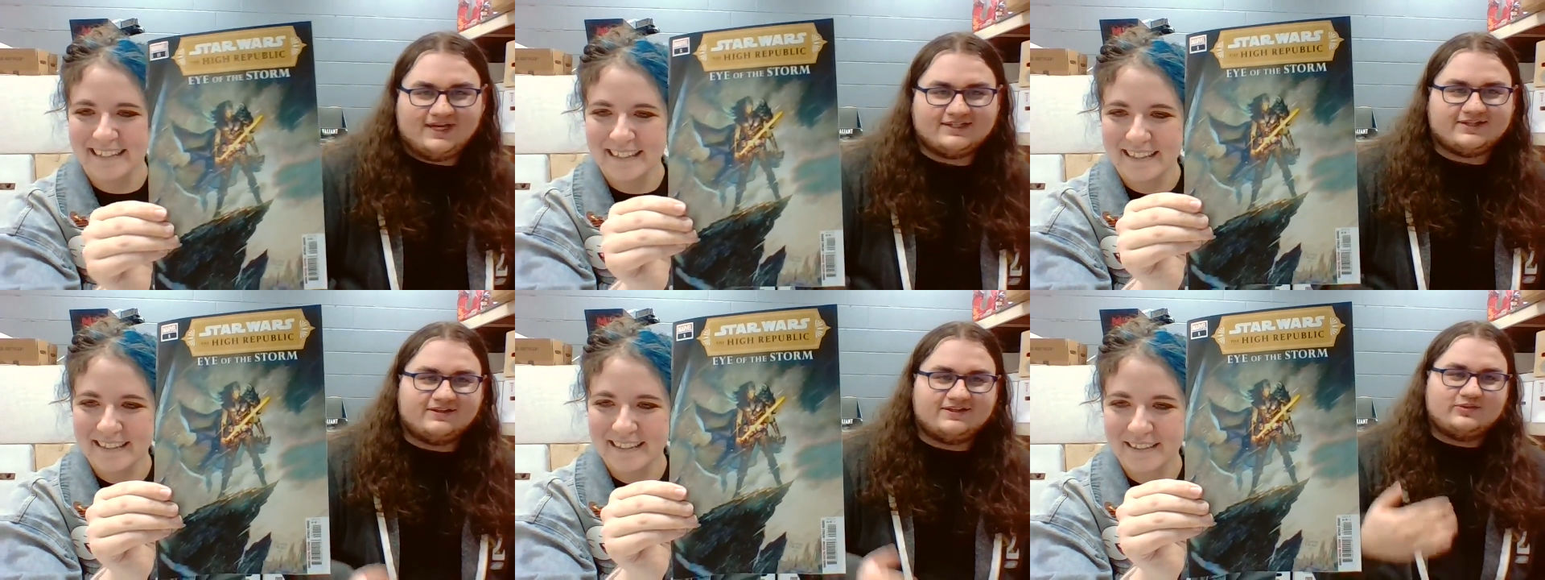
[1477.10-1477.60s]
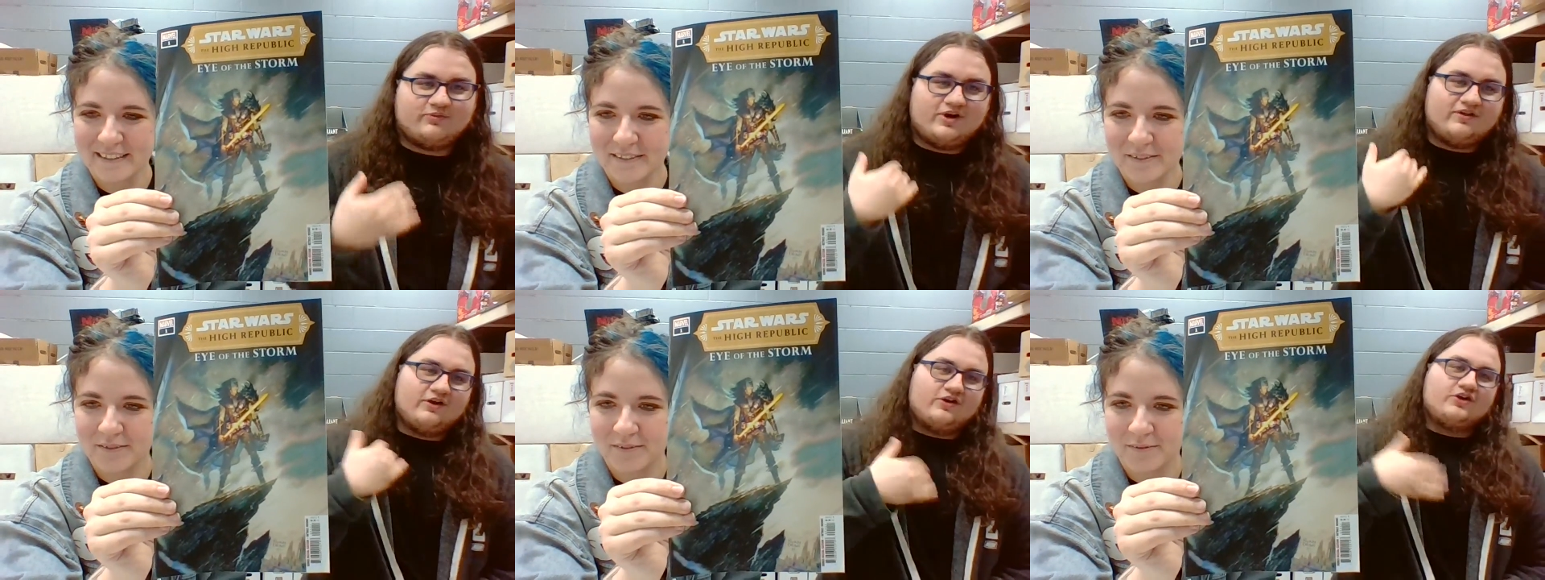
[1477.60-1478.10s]
Speaker 1: And so this is part
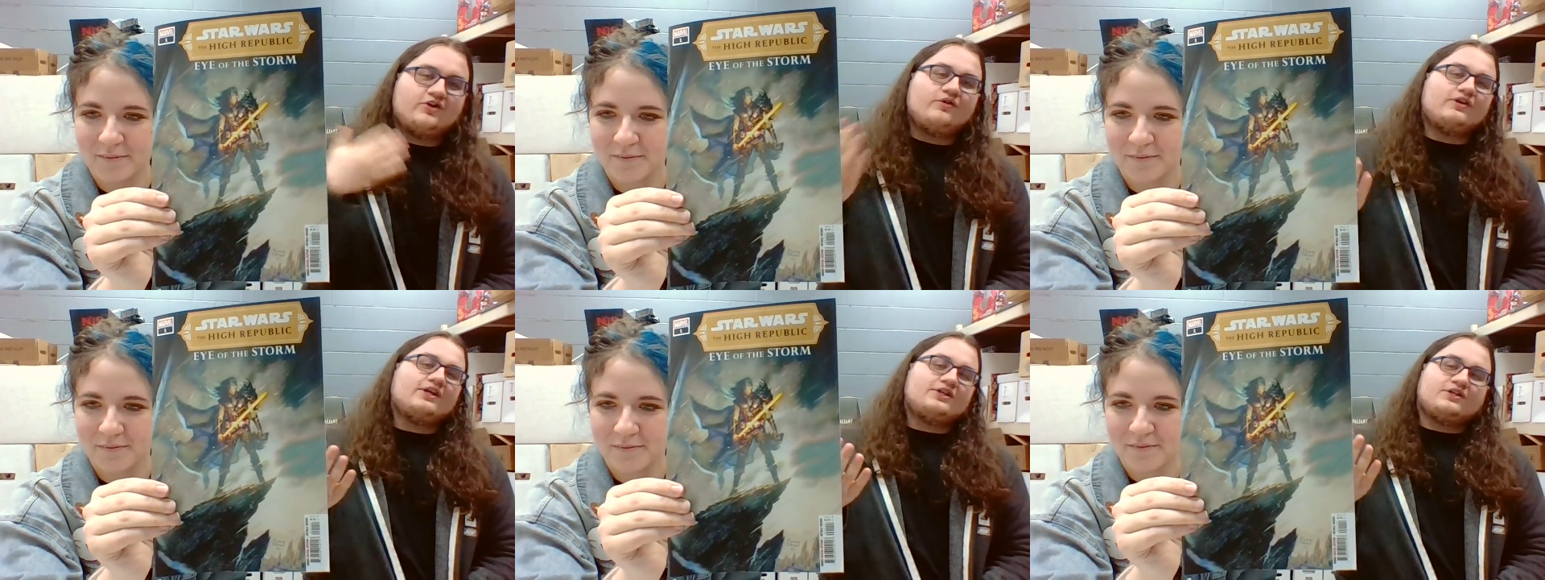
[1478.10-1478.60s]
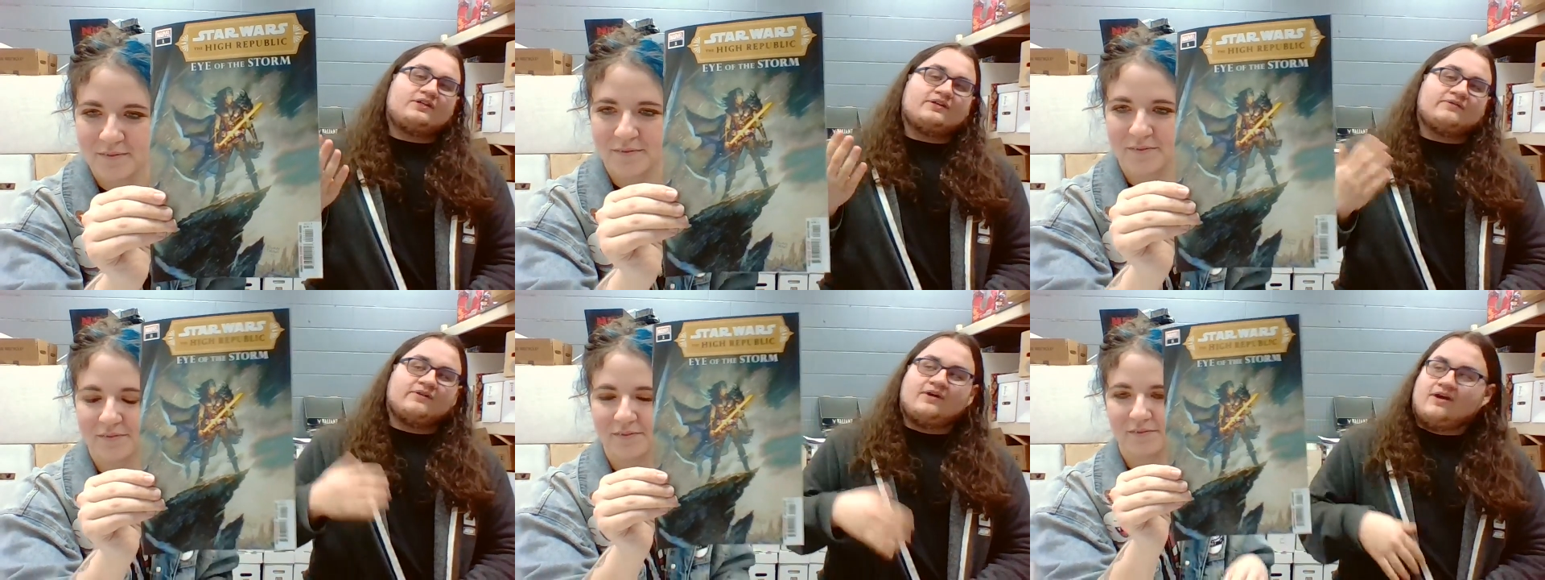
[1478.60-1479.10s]
of their new
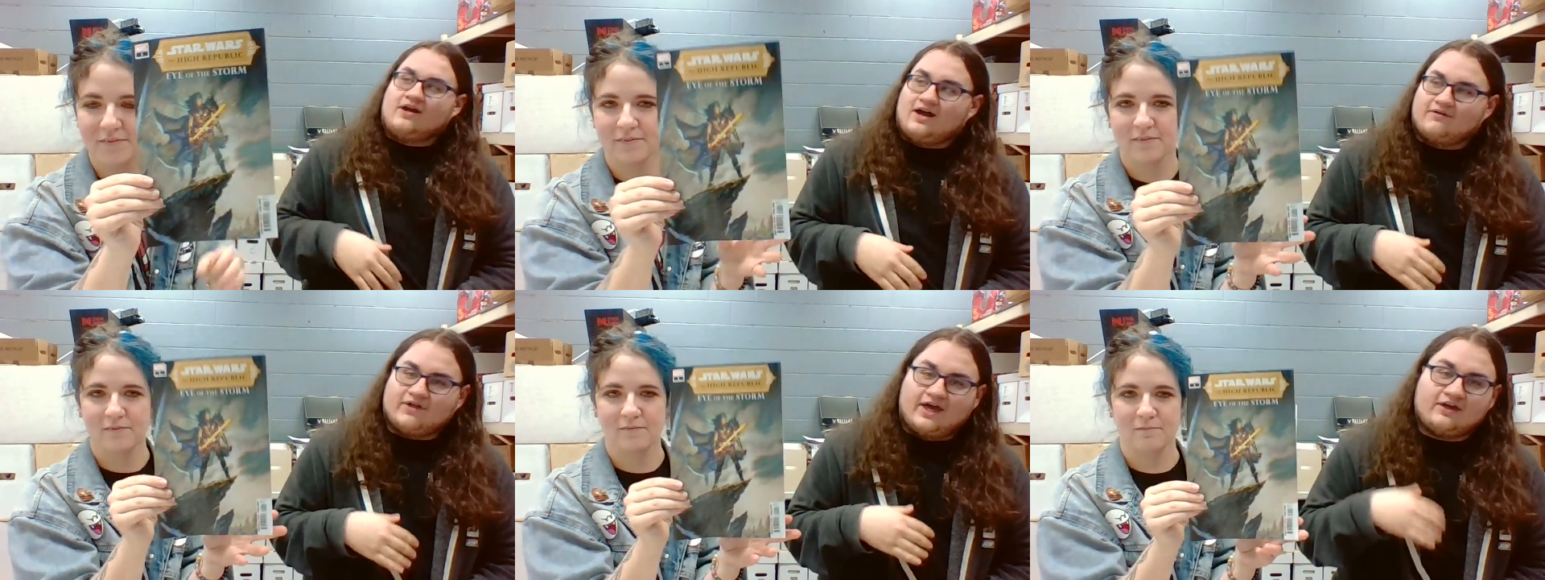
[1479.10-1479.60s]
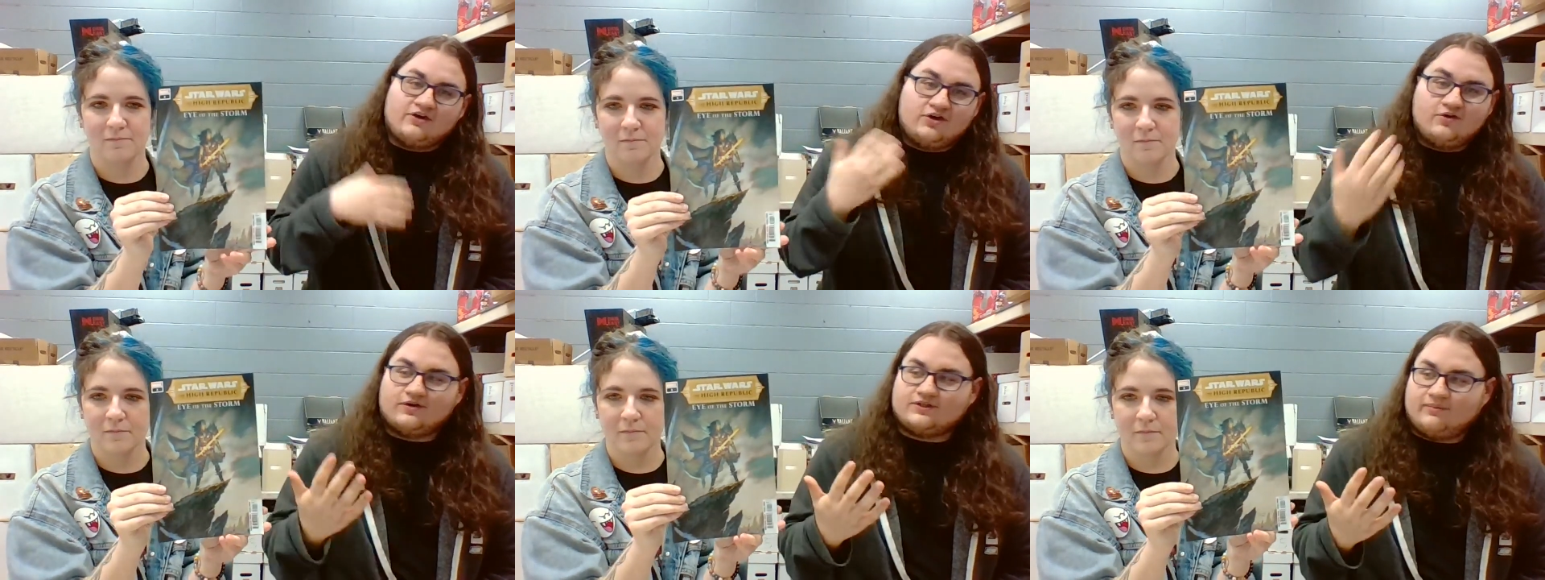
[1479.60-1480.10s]
initiative of like
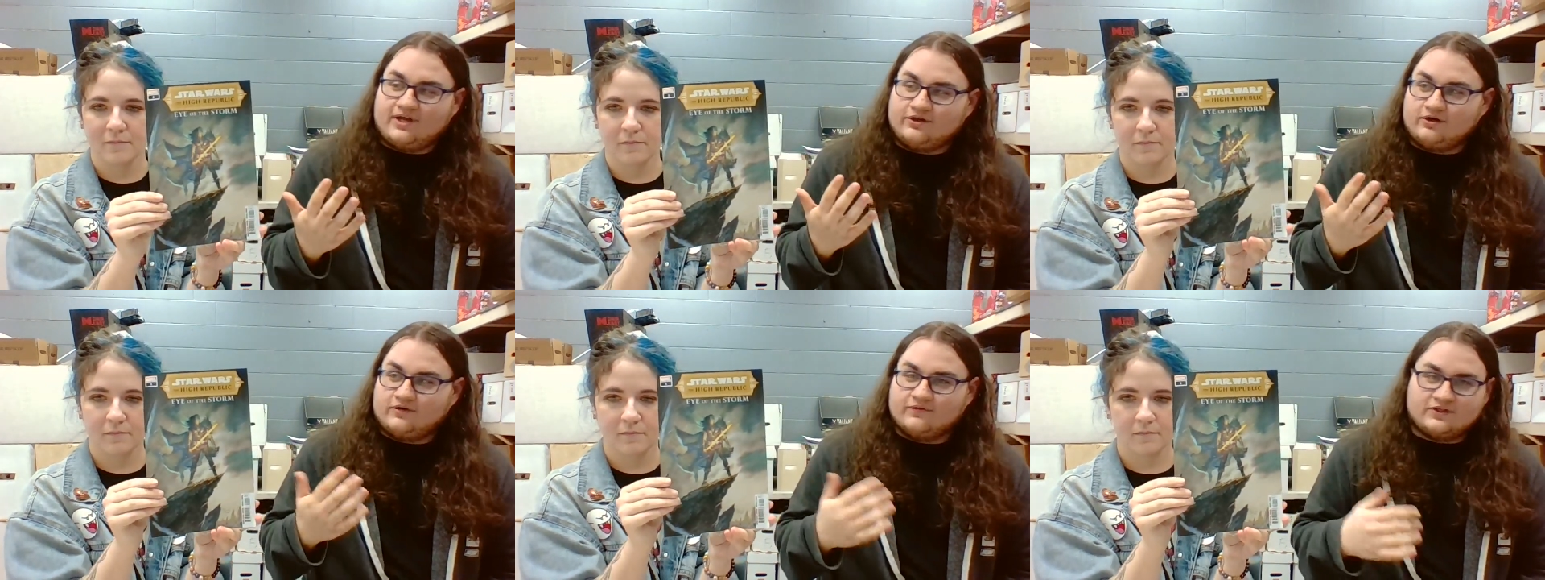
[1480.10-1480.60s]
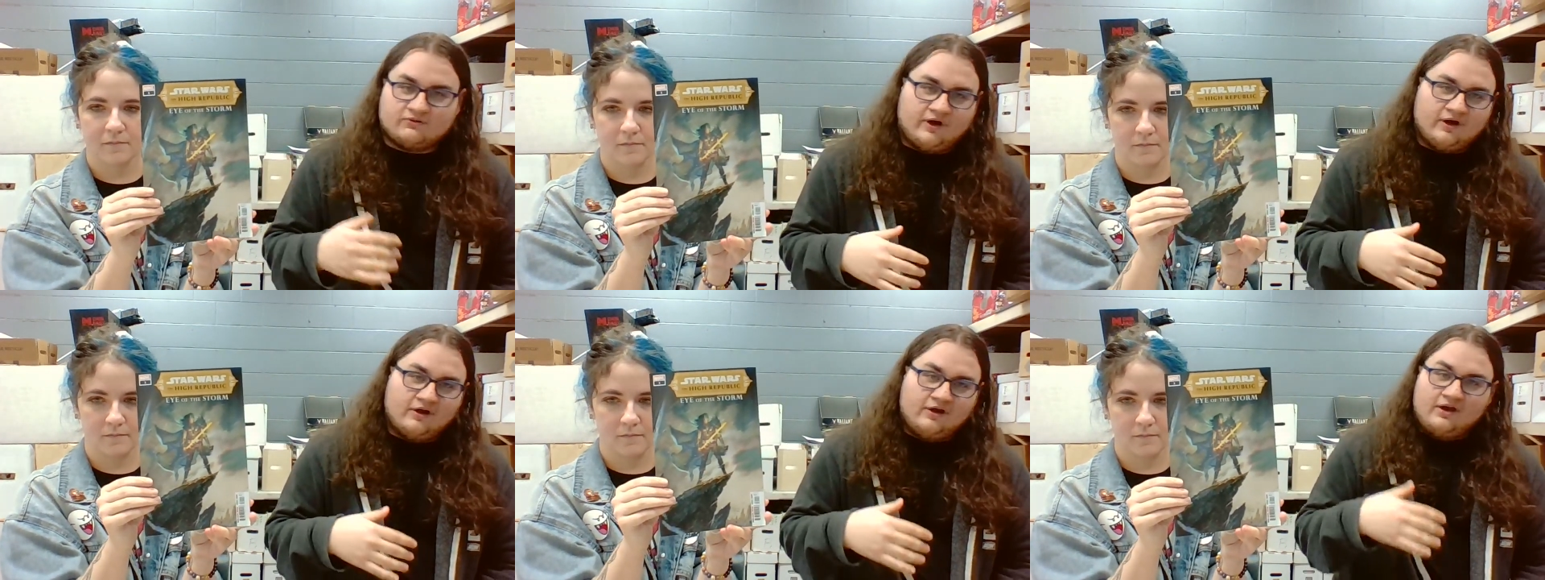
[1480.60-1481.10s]
new expanded universe
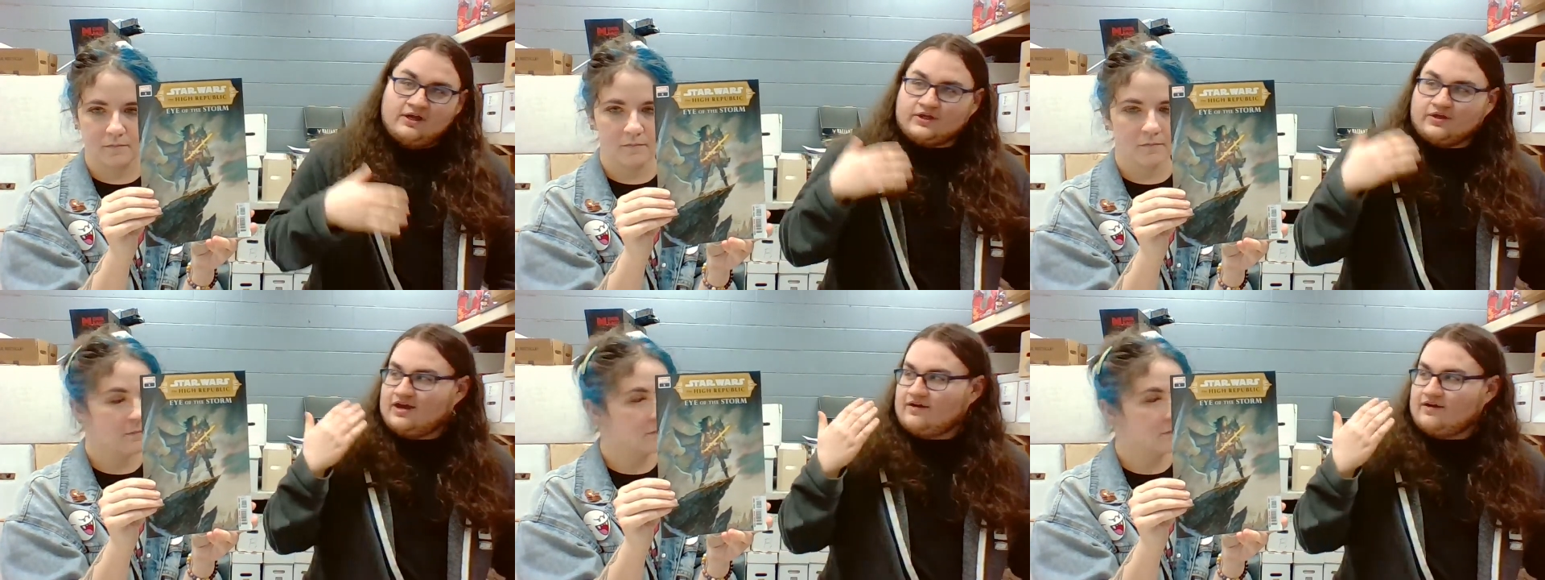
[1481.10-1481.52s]
where you